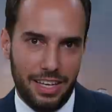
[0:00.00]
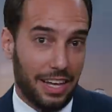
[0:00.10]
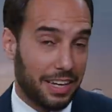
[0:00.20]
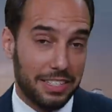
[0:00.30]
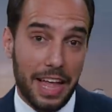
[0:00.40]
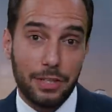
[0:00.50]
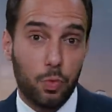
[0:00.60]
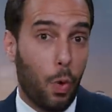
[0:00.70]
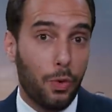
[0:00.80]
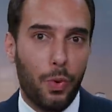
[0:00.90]
I guess that's
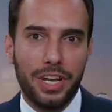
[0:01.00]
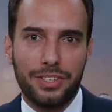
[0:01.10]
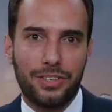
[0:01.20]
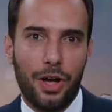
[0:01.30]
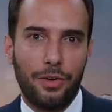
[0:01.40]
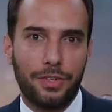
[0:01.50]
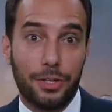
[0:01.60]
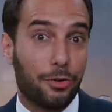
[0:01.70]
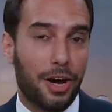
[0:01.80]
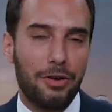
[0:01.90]
one way to solve a
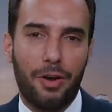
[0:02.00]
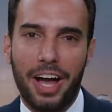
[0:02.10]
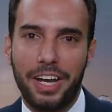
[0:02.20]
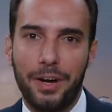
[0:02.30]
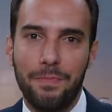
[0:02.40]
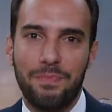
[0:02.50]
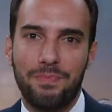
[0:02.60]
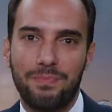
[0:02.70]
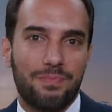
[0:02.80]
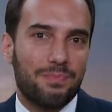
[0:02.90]
gray rhino.
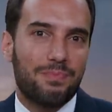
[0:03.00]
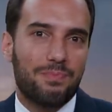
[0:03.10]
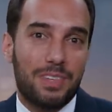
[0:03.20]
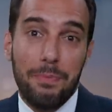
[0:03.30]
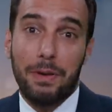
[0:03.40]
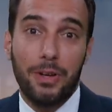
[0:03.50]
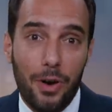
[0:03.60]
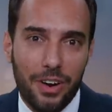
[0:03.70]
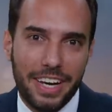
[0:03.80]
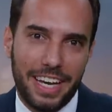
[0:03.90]
Keep
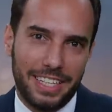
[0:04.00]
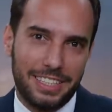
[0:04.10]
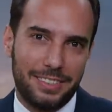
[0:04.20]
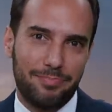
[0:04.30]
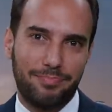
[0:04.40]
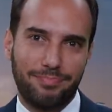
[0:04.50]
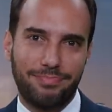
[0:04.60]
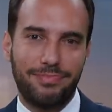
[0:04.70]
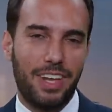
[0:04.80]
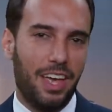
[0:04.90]
ignoring it.
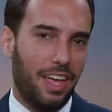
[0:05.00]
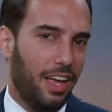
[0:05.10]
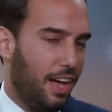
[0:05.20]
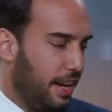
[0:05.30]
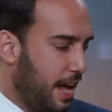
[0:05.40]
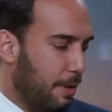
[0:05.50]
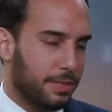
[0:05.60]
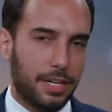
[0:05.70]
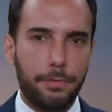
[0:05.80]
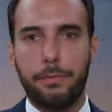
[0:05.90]
And now
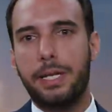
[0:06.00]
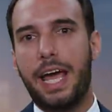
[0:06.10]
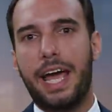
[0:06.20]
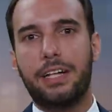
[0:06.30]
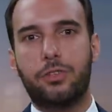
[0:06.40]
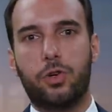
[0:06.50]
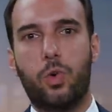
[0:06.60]
it's time for me to answer a